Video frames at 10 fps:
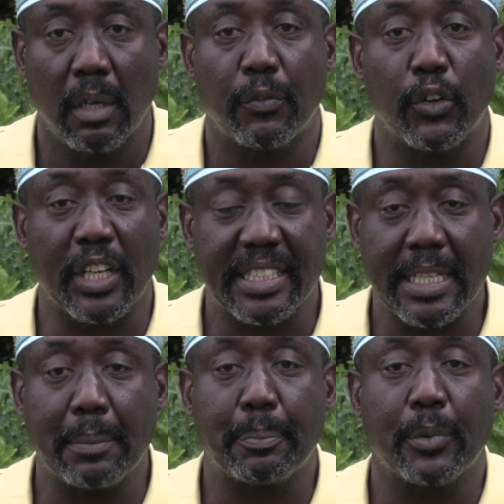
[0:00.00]
For
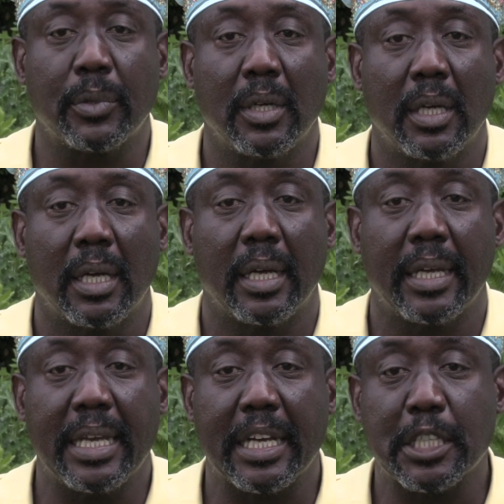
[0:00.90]
example,
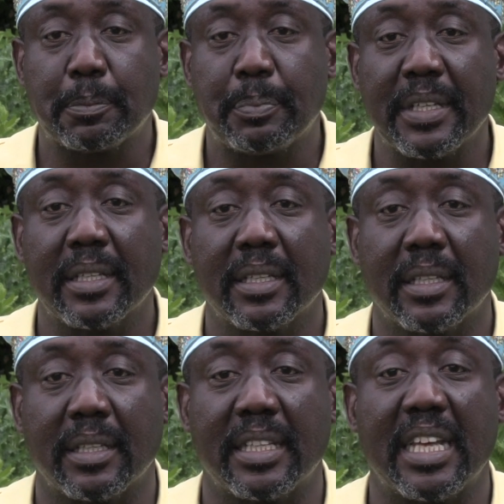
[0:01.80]
here speak
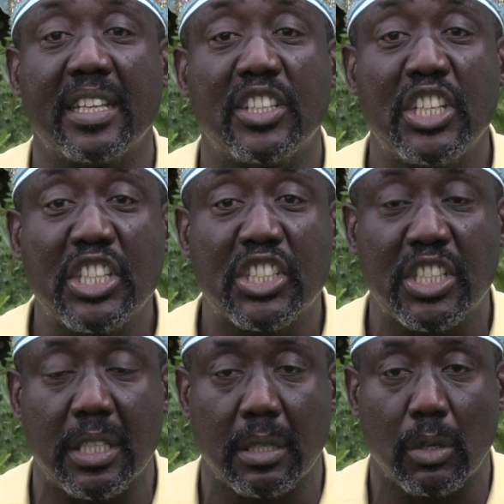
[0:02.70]
the
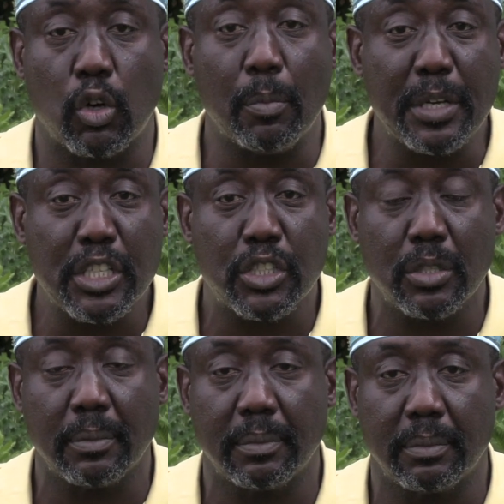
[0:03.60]
GC
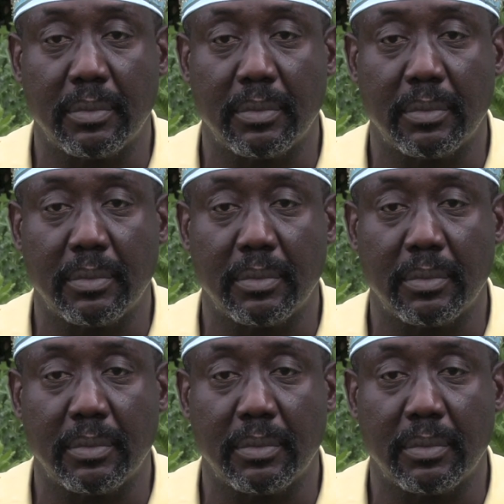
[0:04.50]
Commission,